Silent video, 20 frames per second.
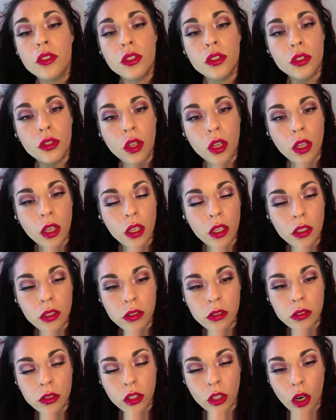to
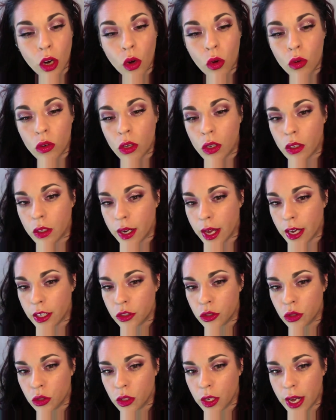your own
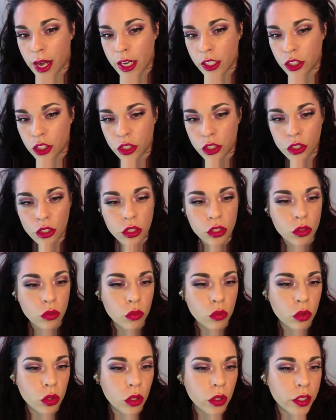natural lashes, you
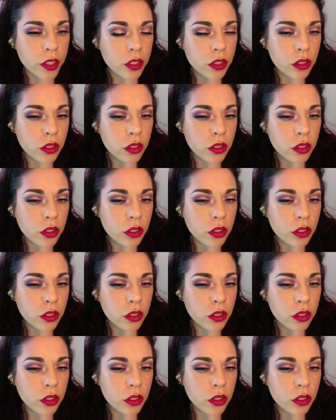really